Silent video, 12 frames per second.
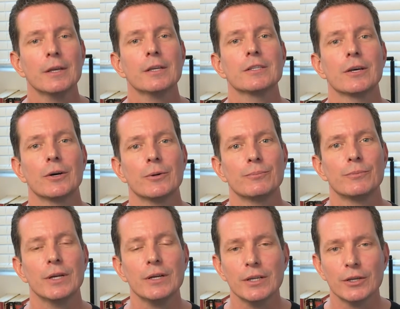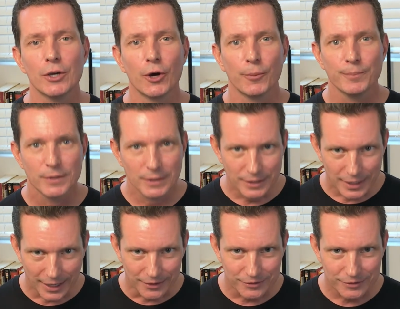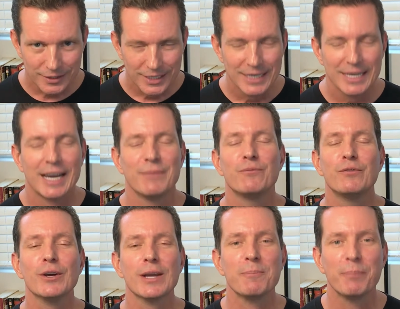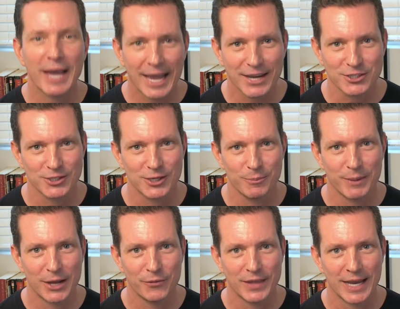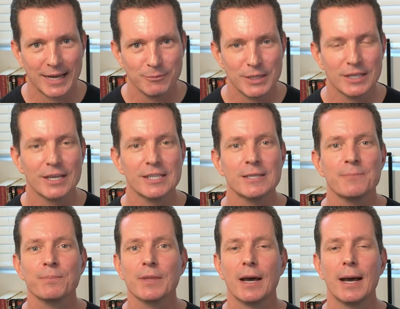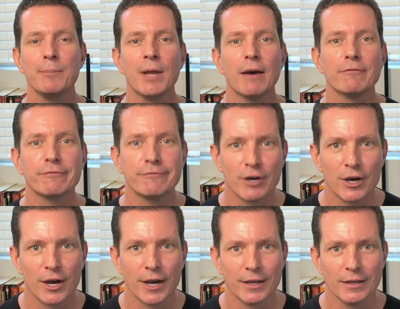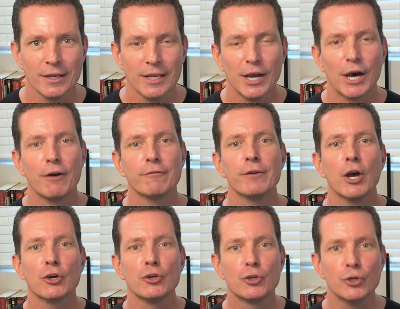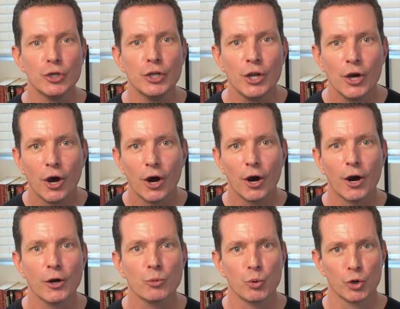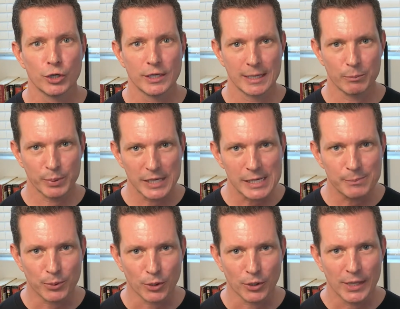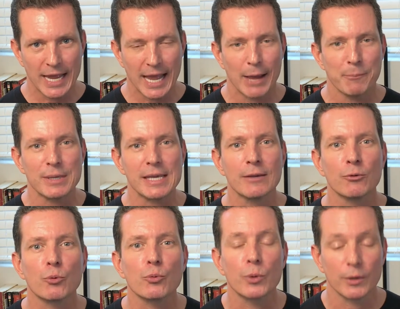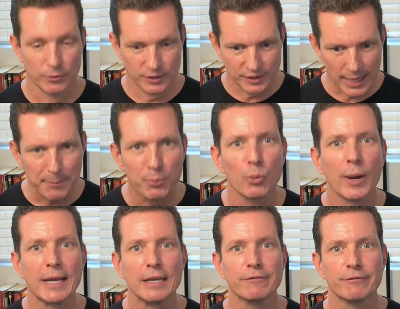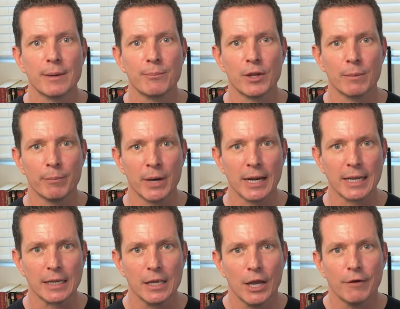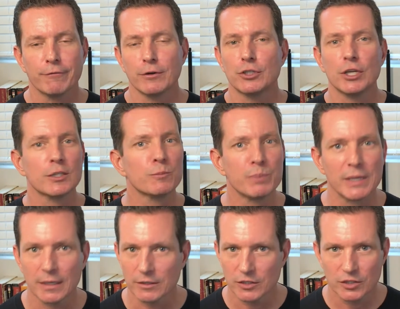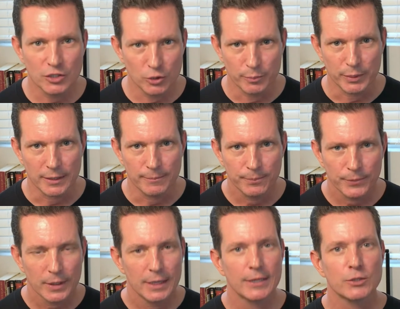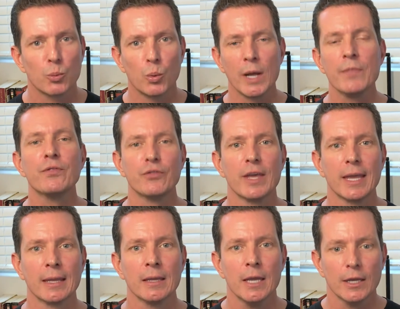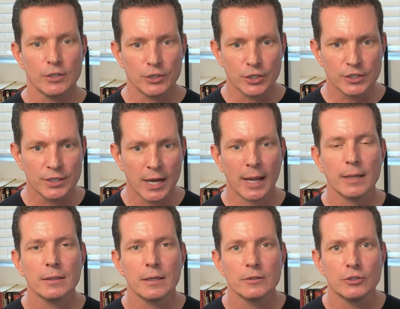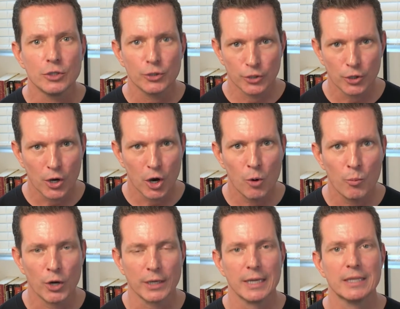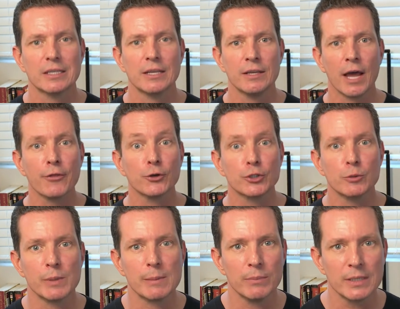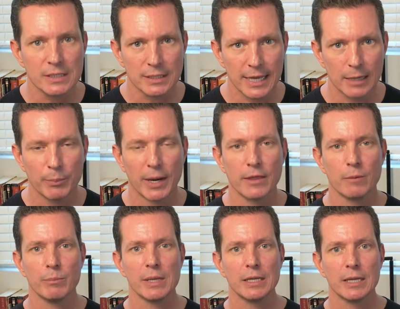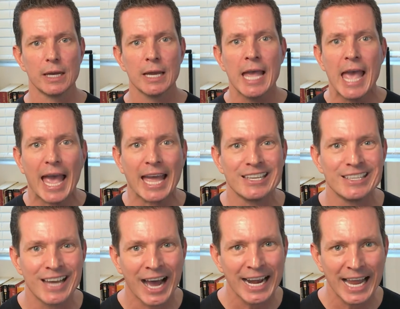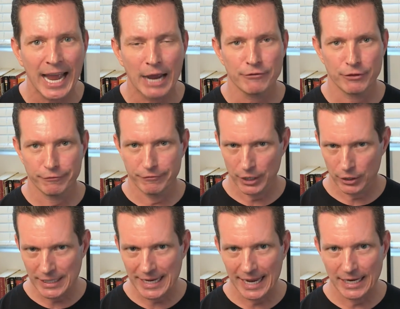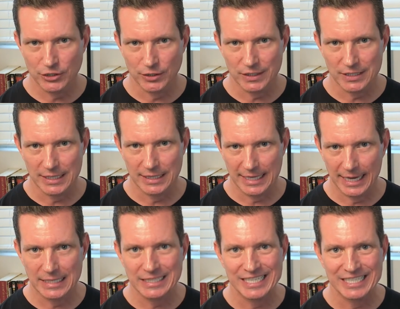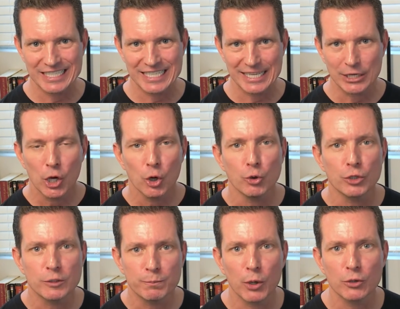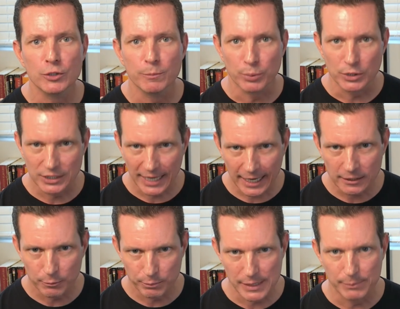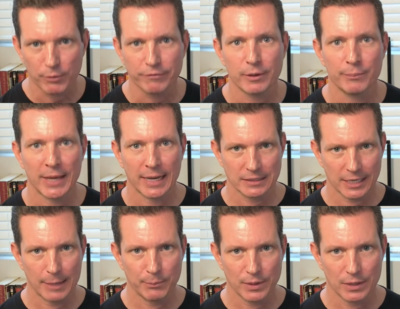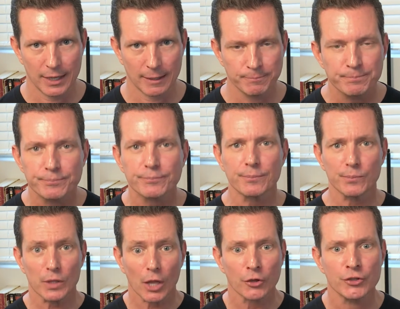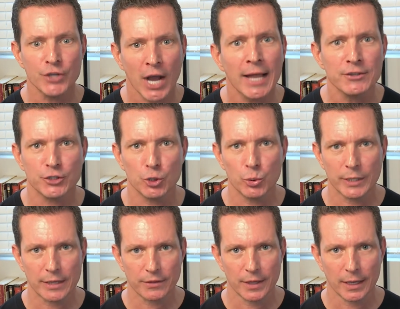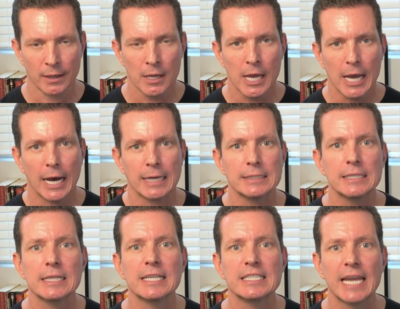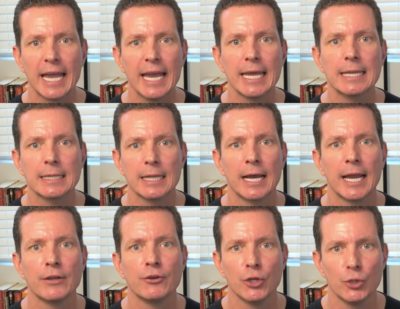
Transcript: So there you go. Yes, I'm very passionate about that because I'm not fond of good, hardworking people being separated from their money for just being stupid. It's one thing to just not do your homework. It's another to be misled by the media and not have the very agency, the SEC, who's supposed to protect people from that type of thing, not do anything until it's headline